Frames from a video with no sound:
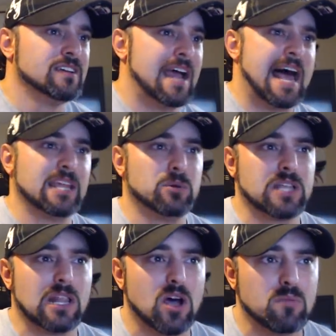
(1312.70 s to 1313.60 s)
Allie with a
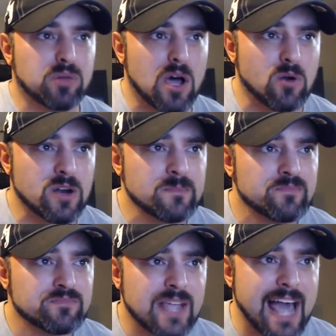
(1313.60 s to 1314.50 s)
lung blower.
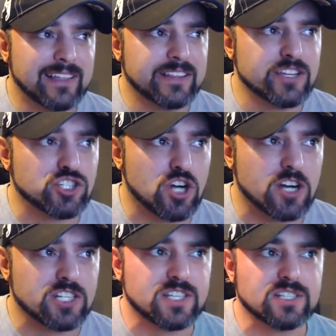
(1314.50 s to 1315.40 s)
Allie then
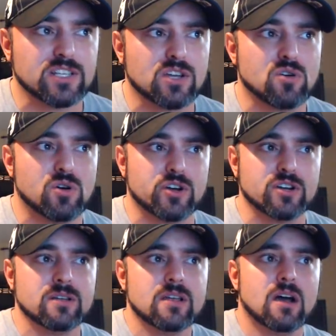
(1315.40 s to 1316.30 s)
charges into the
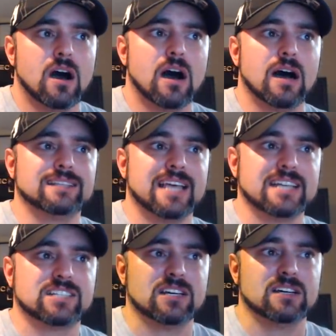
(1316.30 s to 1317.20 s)
corner.
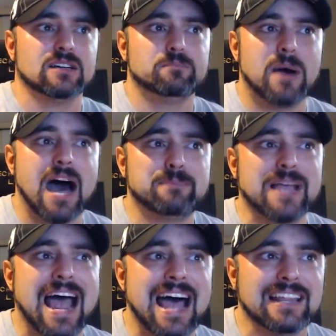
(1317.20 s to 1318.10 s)
Tessa popped
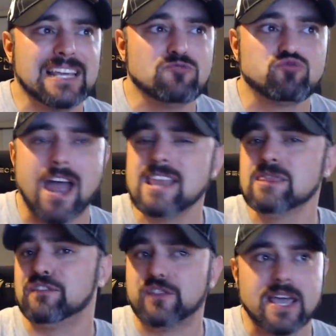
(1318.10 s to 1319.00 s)
Allie right in the
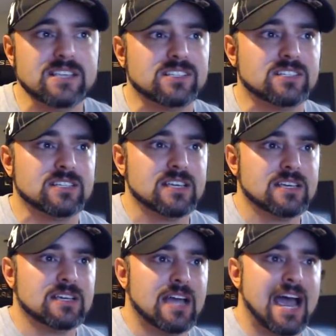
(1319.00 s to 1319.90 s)
face.
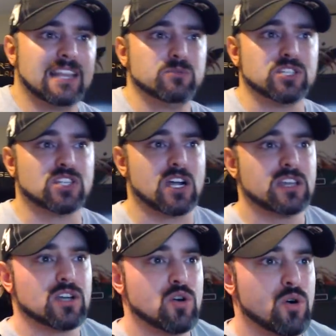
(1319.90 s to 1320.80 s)
Allie was stuck in
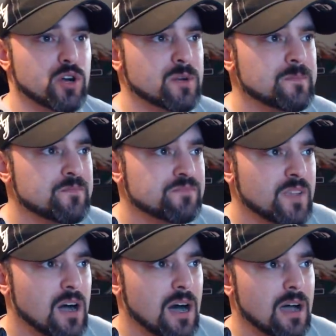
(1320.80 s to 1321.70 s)
the corner.
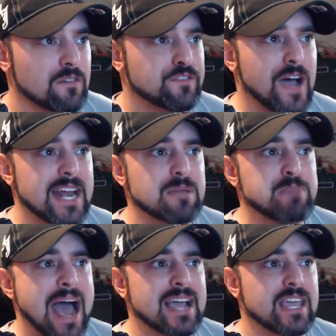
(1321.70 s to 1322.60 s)
Fighting
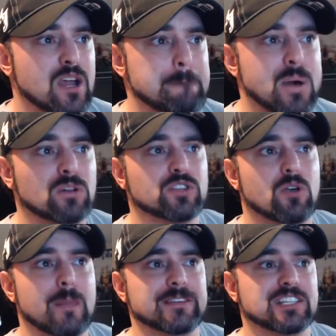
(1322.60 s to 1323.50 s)
back Both are
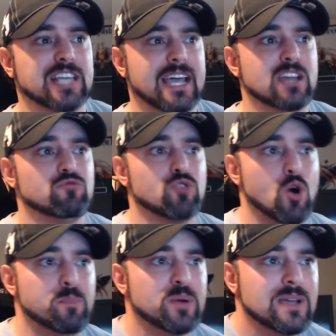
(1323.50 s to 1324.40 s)
on the second
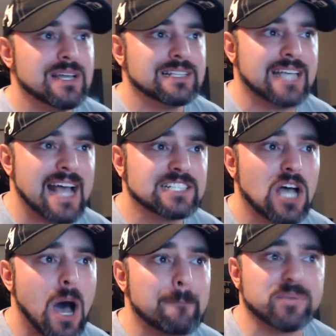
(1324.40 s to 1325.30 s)
rope. Tessa
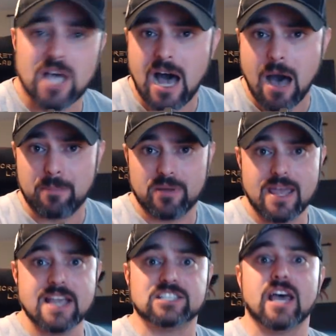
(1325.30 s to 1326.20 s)
up top
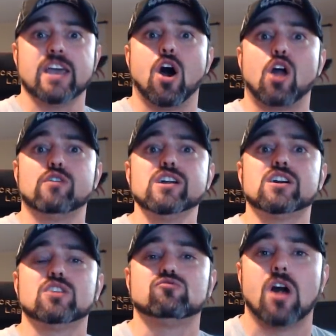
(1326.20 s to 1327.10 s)
hits a
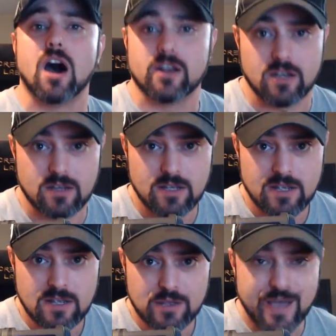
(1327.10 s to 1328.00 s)
Hurricane Rana
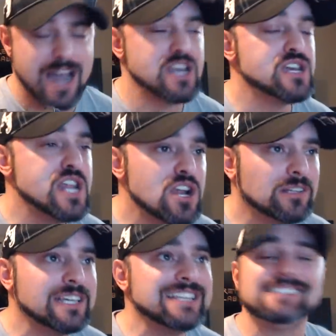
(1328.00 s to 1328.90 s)
that
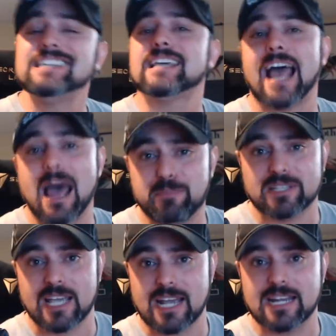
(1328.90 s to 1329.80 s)
nearly
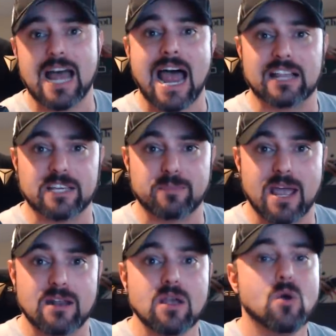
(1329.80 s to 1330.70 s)
decapitated Allie,
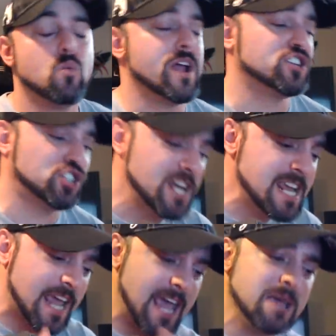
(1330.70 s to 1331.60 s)
man. When she
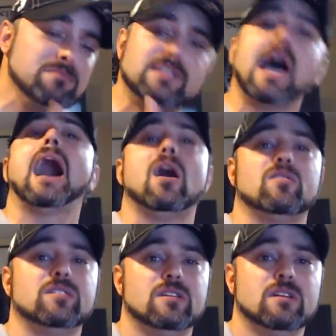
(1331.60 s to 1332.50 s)
came down
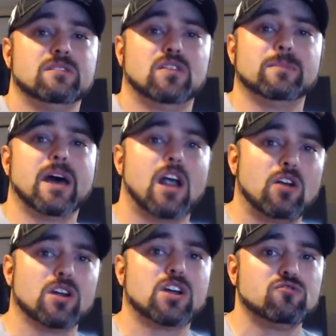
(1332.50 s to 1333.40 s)
from that
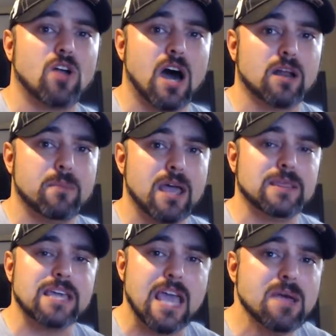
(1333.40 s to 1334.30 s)
Hurricane Rana, man,
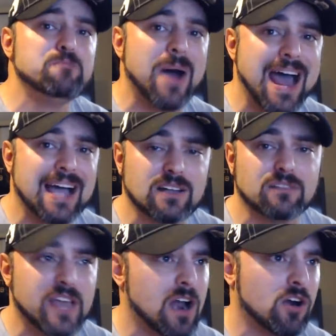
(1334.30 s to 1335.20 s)
the impact of
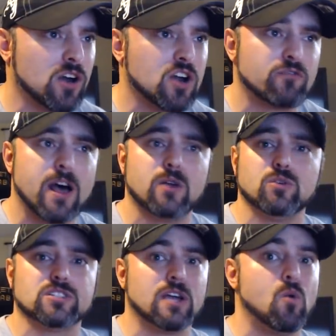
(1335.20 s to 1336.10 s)
that Hurricane Rana
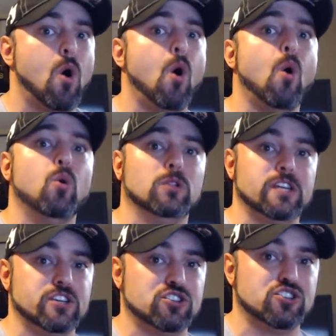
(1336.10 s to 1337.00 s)
was like,
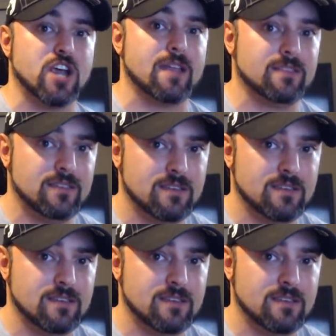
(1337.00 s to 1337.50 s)
holy shit.